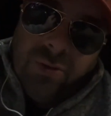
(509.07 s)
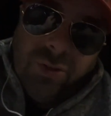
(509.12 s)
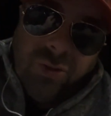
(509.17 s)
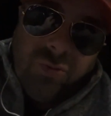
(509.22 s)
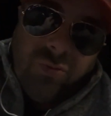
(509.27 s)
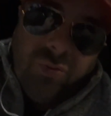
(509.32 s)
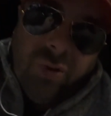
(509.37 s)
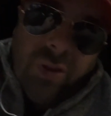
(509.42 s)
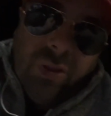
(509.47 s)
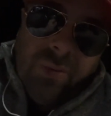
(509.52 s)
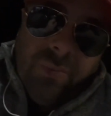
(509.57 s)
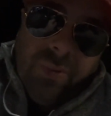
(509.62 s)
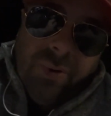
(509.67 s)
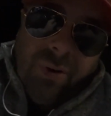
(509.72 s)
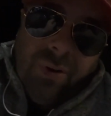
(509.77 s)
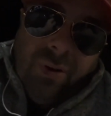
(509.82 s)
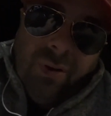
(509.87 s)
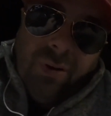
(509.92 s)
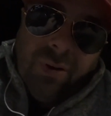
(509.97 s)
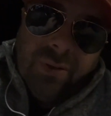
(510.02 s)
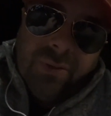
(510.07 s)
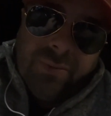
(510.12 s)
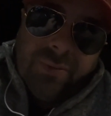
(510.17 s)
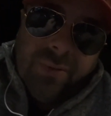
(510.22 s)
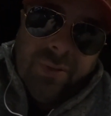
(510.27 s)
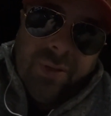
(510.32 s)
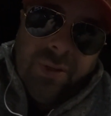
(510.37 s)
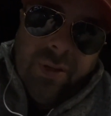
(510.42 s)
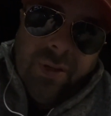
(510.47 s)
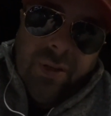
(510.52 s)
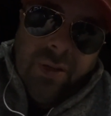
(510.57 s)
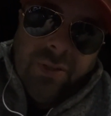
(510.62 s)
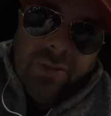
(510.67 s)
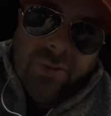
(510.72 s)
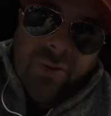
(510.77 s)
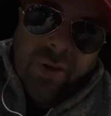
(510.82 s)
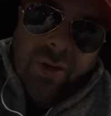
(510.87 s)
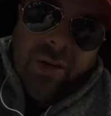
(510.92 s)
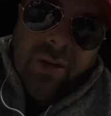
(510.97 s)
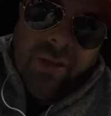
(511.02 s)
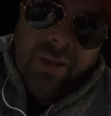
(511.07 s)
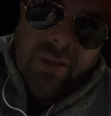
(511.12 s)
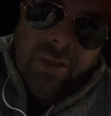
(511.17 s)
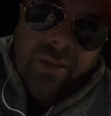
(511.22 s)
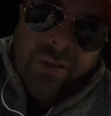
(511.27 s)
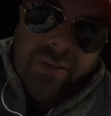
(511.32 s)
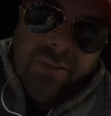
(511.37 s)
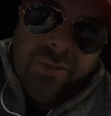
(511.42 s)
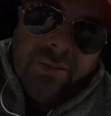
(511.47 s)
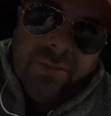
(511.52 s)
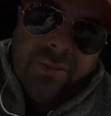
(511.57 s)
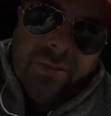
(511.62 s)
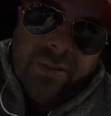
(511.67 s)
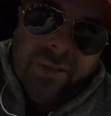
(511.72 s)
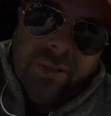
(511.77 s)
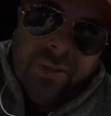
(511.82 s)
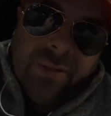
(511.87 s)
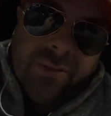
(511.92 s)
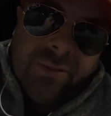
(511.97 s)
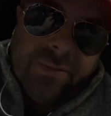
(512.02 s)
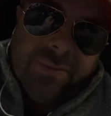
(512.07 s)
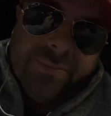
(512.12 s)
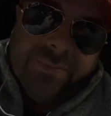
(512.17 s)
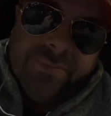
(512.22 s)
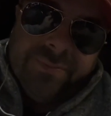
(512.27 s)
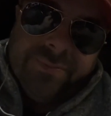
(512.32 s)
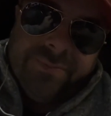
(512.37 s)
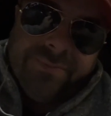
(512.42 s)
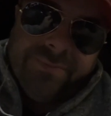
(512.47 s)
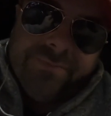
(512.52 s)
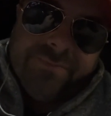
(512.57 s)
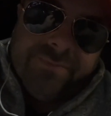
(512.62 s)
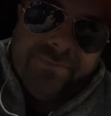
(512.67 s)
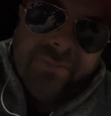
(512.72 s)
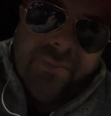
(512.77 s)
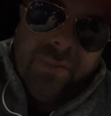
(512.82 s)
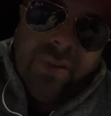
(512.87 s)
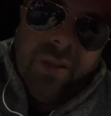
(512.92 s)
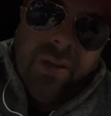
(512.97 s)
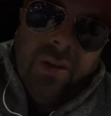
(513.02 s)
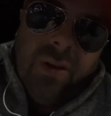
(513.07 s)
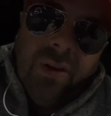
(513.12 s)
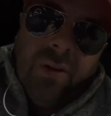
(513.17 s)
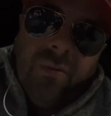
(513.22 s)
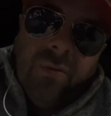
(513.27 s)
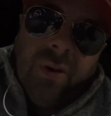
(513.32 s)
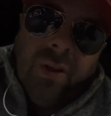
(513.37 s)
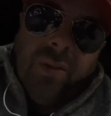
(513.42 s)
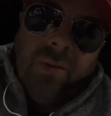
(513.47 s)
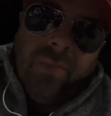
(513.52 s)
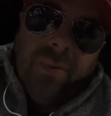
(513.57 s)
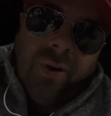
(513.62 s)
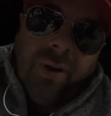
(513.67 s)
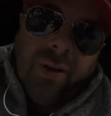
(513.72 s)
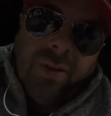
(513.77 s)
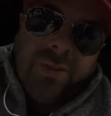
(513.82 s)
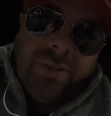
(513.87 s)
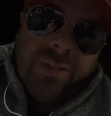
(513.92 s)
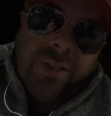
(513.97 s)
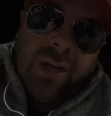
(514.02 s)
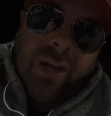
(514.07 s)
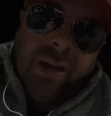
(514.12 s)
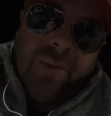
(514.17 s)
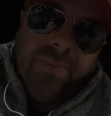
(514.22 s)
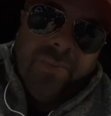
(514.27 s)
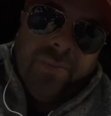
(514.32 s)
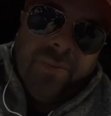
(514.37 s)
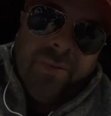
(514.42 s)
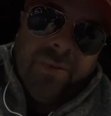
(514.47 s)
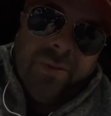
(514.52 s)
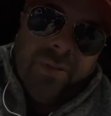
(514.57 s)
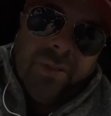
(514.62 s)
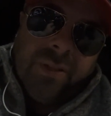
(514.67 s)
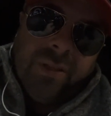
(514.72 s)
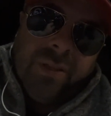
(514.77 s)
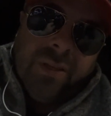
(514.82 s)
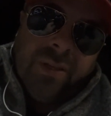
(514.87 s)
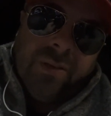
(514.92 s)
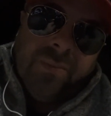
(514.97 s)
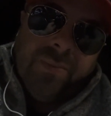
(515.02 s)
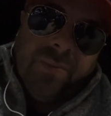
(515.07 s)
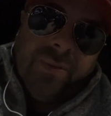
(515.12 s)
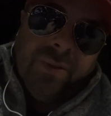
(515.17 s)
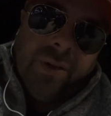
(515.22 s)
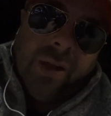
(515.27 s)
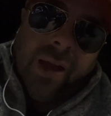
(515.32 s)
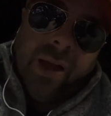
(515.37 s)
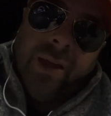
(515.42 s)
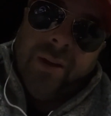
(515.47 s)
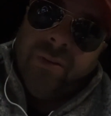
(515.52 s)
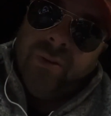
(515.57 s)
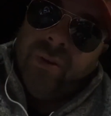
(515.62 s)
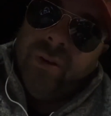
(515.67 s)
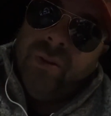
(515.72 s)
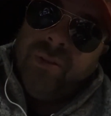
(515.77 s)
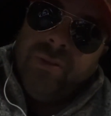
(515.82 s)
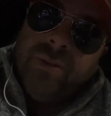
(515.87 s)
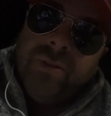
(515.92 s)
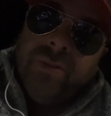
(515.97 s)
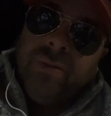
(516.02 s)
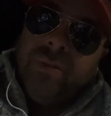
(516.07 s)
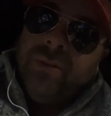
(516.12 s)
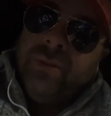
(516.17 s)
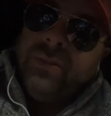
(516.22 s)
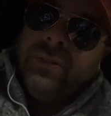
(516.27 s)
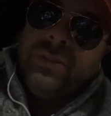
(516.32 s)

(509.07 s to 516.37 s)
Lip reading: Just run the ball. Trade Higgins. Run the ball. Stop with the kick play. I agree with you.